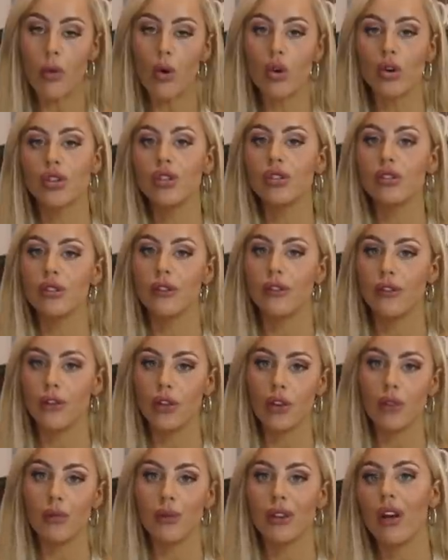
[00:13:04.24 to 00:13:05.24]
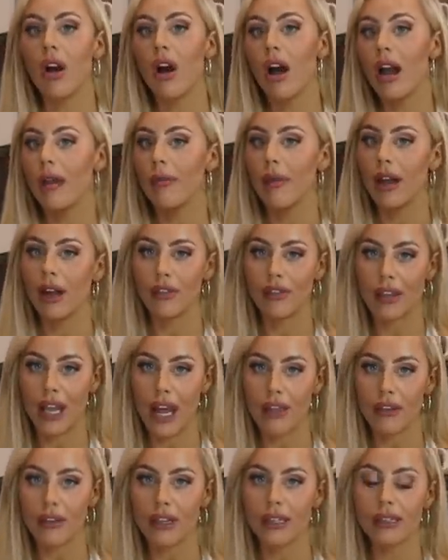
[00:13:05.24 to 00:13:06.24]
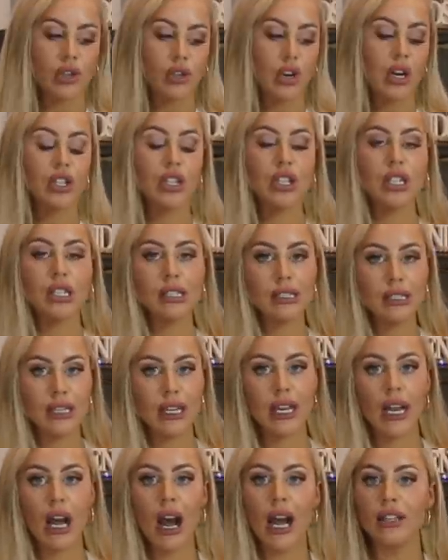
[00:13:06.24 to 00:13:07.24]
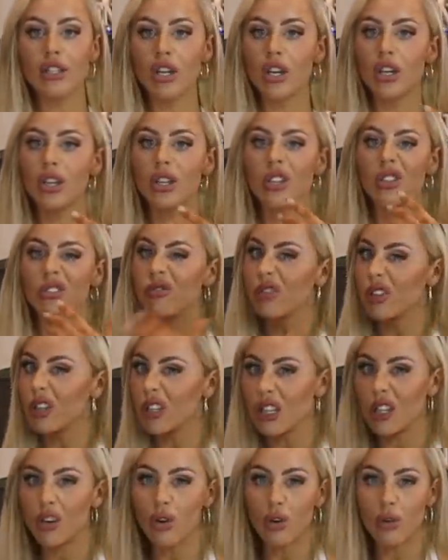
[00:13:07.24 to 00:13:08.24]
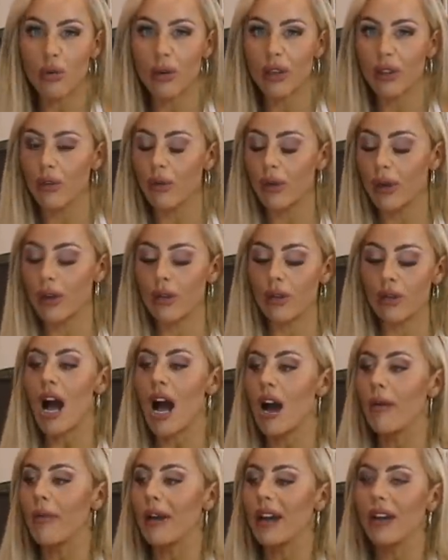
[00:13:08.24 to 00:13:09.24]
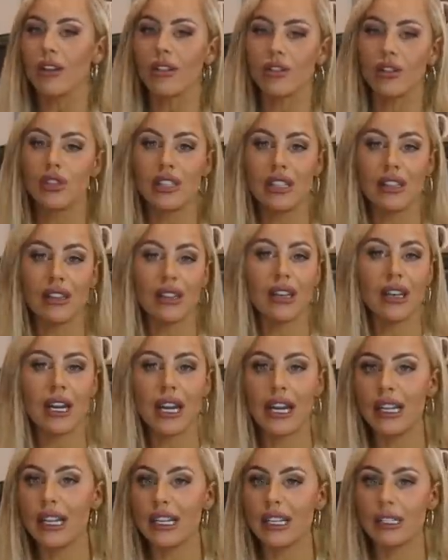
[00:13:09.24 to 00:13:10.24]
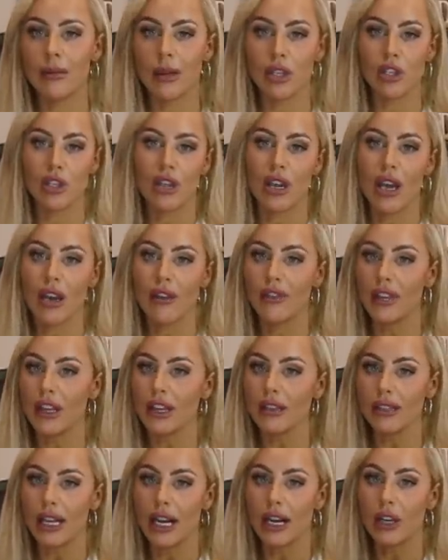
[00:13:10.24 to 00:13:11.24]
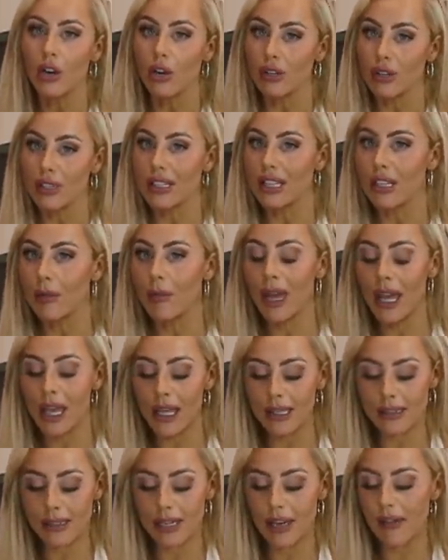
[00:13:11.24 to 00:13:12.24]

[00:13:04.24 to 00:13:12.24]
portions of food with high amount of calories. So as you can see, I don't really cook with oil. I don't see the need, especially you have things like non-stick pans and